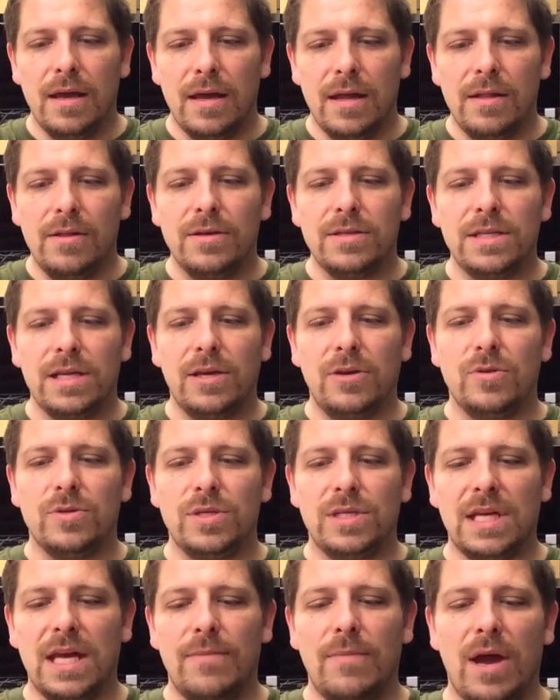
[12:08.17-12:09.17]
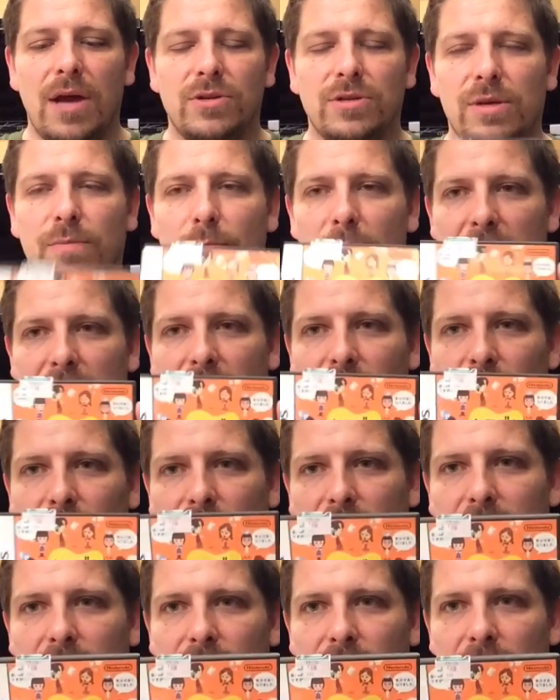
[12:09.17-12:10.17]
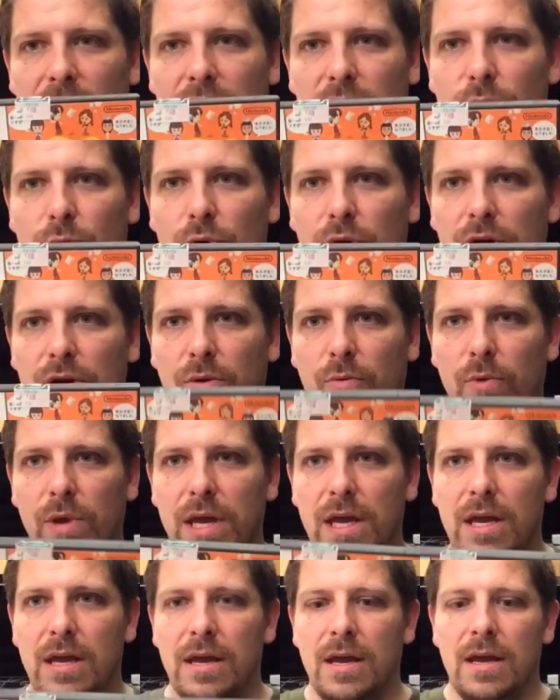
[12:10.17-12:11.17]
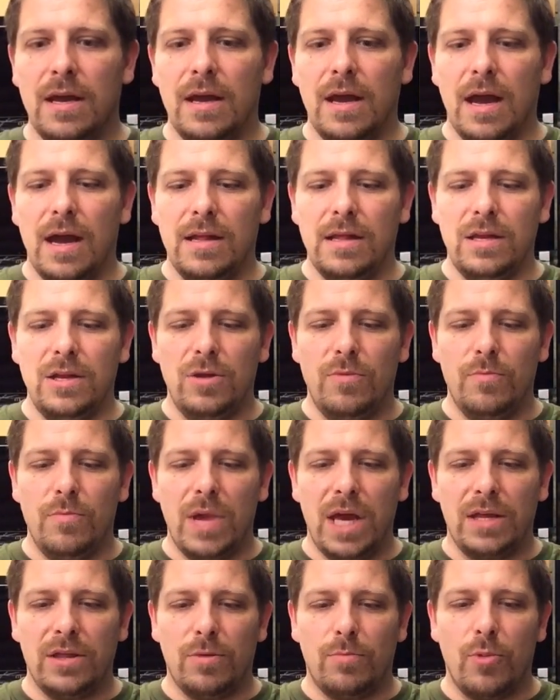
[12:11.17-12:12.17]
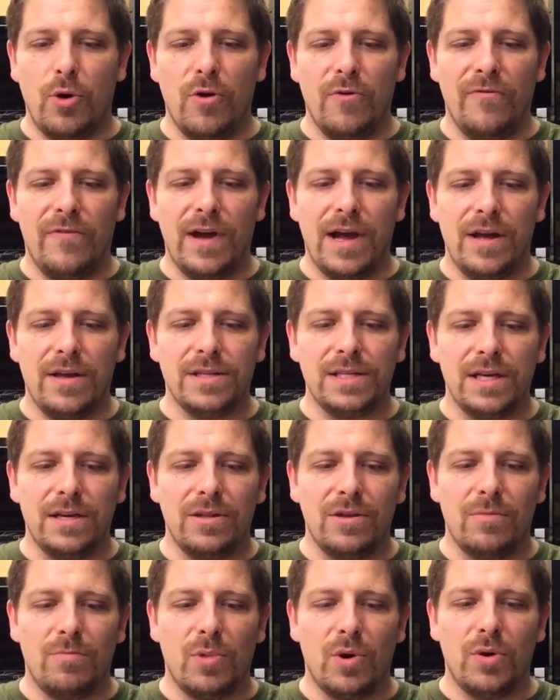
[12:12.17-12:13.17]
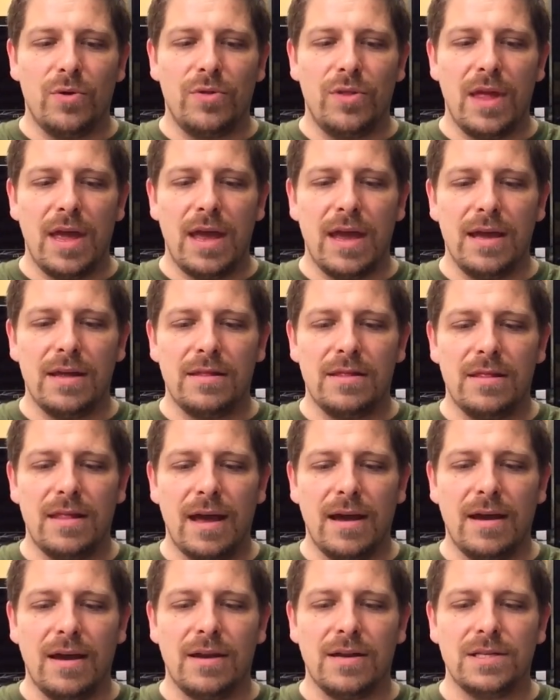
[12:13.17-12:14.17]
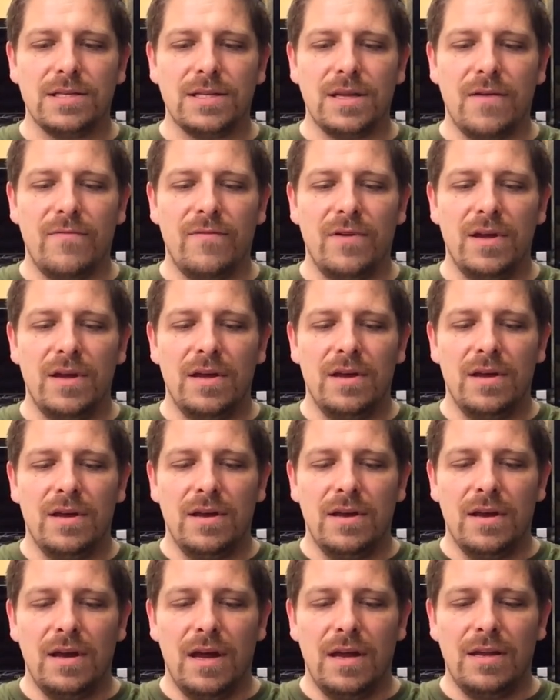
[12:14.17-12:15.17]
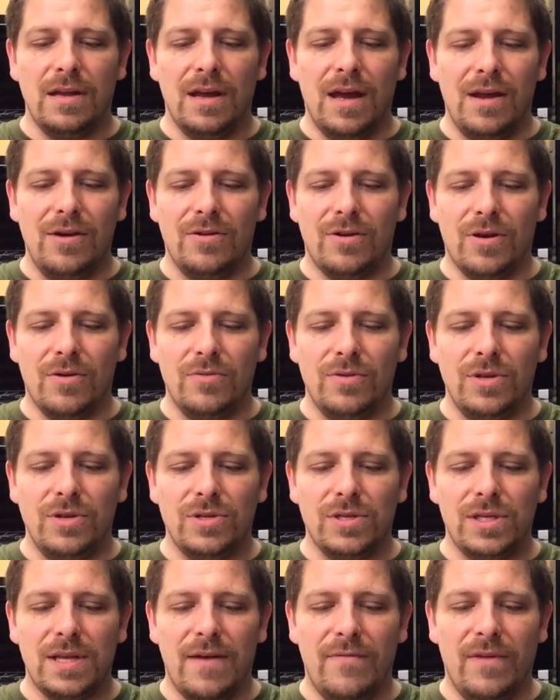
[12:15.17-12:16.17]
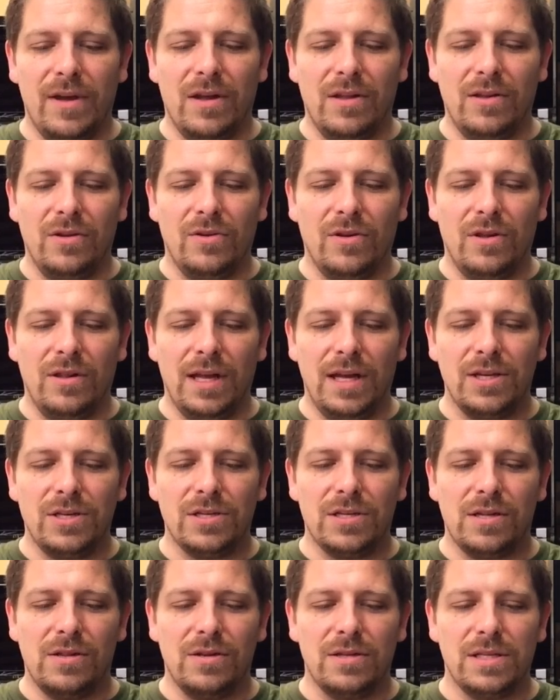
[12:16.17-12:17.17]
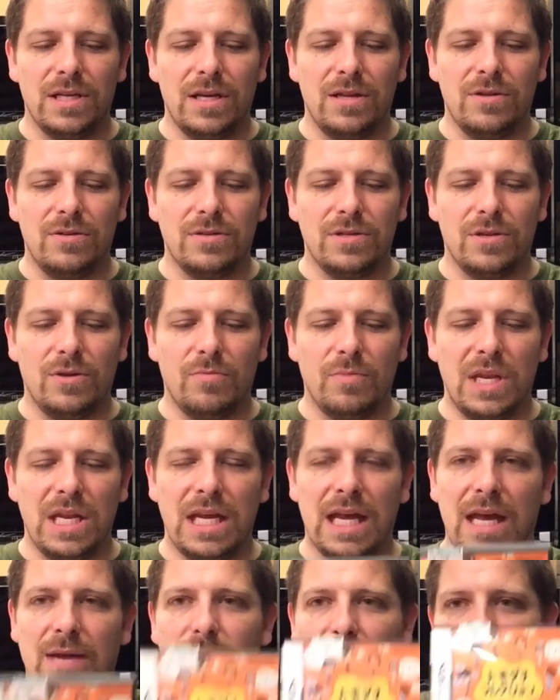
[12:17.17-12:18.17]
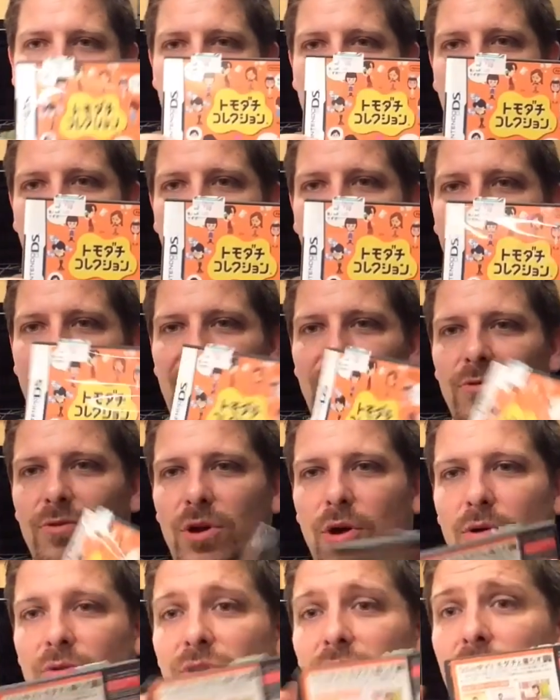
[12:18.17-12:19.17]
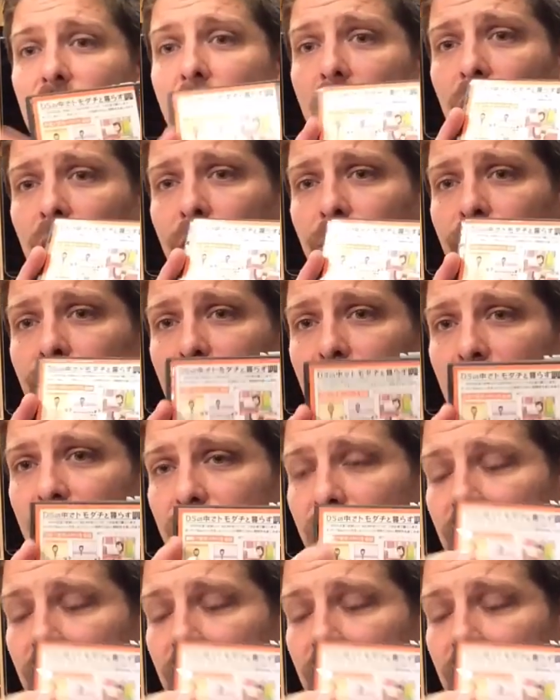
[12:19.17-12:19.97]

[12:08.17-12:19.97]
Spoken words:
It looks like you say, actually make it on here like you would on a Wii, and then you make their profiles, like their birthday and that kind of stuff. And it, I don't know, you just have like a little collection. It looks like there's little mini games and stuff. I don't know, it was a dollar, so I